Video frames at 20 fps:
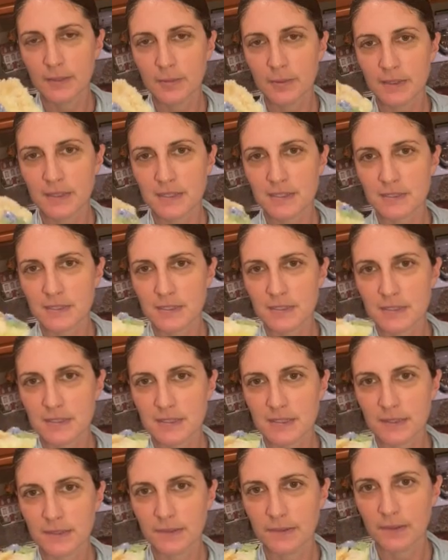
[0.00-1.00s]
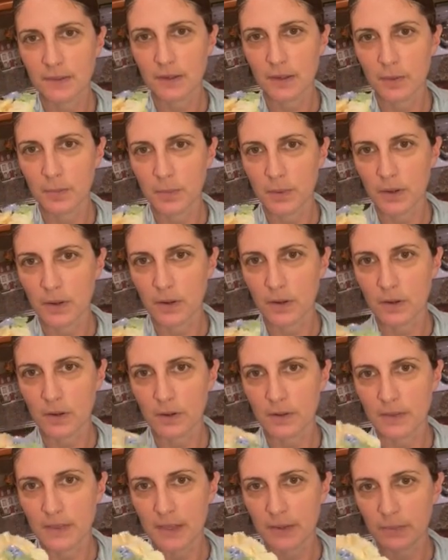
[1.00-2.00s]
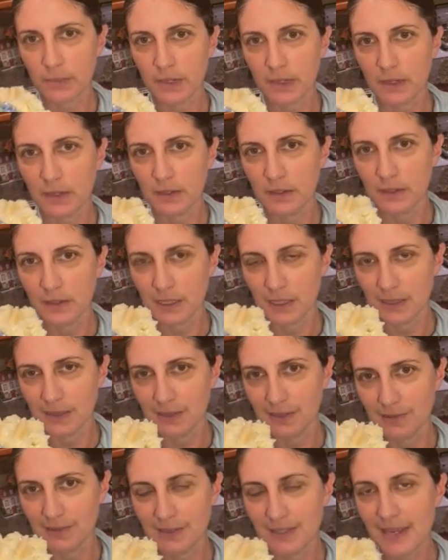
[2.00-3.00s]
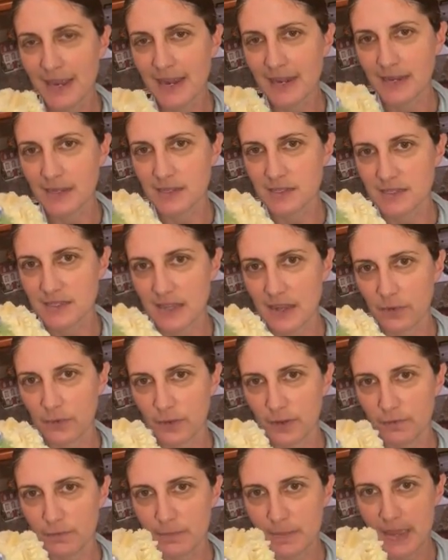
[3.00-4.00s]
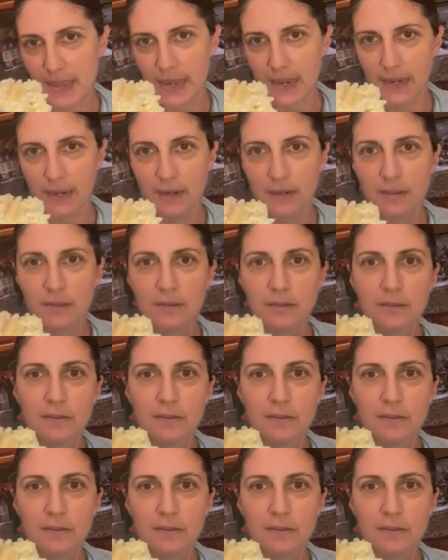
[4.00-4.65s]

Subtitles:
This is a bar that we, the latest that we've made.